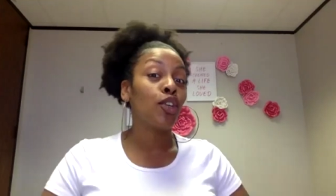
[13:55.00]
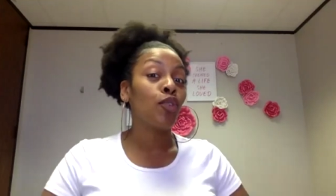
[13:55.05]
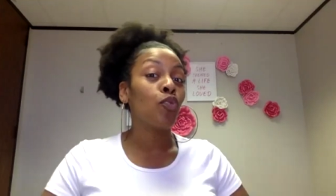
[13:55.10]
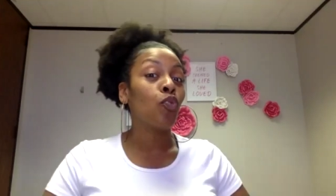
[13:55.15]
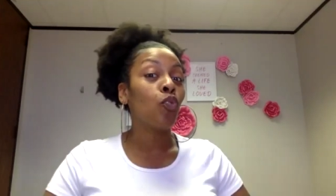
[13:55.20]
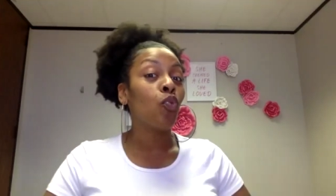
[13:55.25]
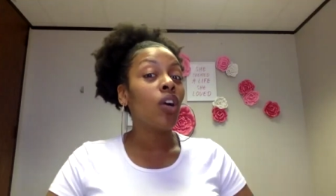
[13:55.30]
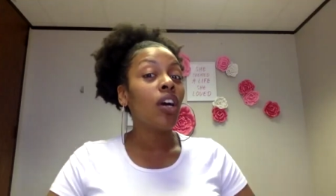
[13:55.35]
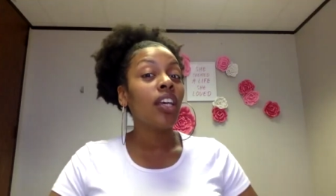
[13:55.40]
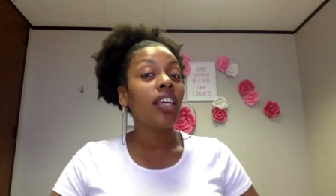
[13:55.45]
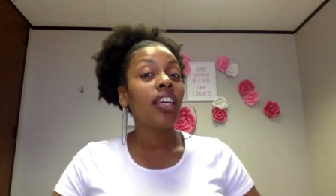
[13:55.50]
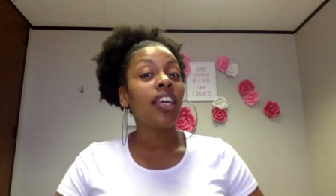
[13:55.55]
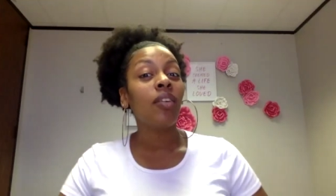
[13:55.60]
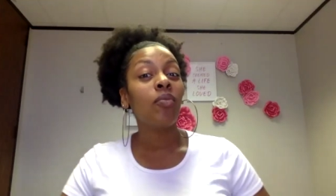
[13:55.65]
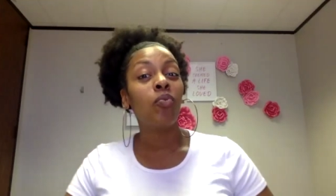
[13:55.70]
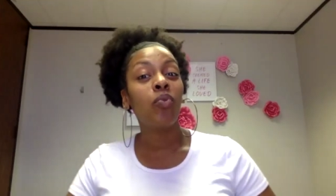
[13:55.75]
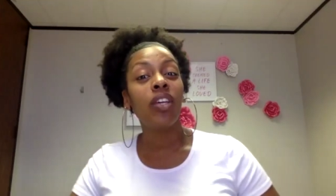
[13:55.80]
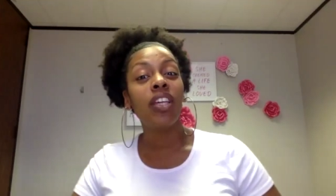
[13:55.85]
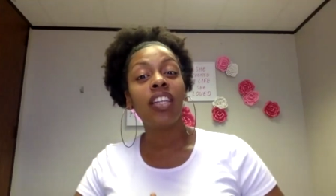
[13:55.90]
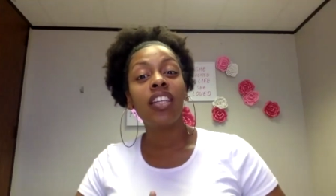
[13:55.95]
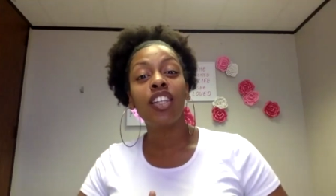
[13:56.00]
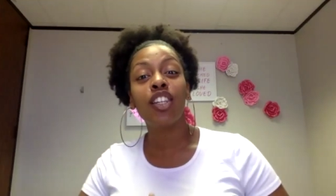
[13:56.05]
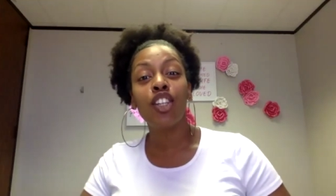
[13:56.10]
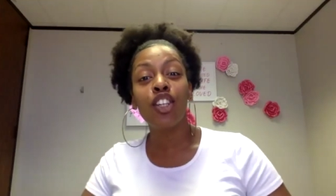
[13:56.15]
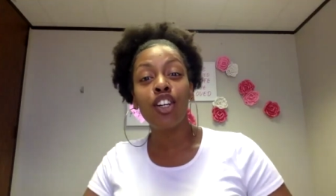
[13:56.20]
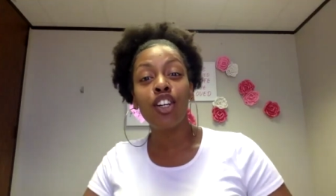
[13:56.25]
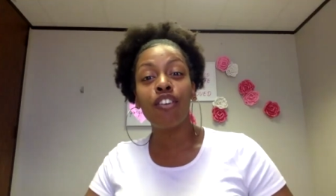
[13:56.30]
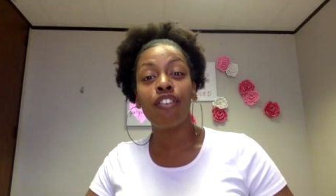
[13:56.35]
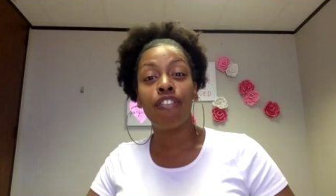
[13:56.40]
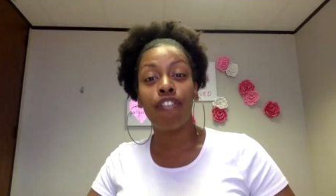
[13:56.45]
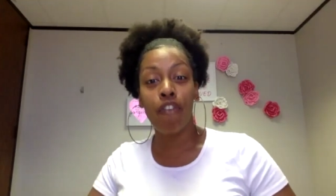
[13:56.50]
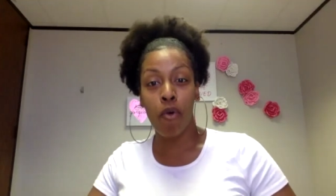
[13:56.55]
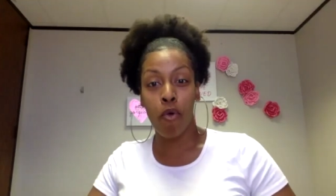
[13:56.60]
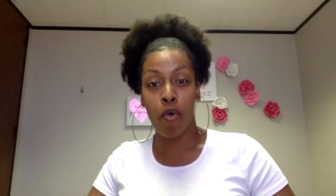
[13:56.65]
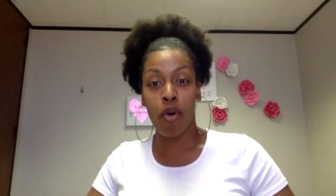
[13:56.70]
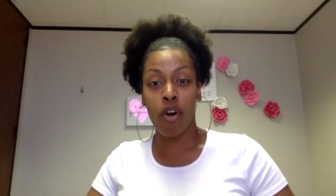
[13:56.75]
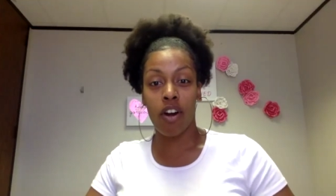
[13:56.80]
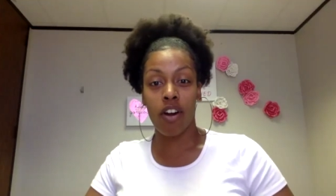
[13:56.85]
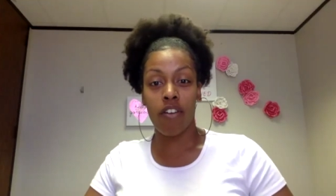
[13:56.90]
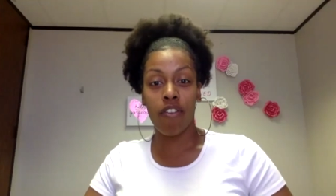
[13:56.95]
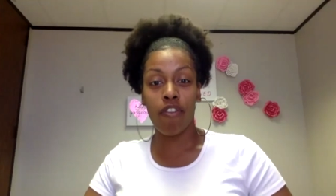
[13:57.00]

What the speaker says: you, what can we look for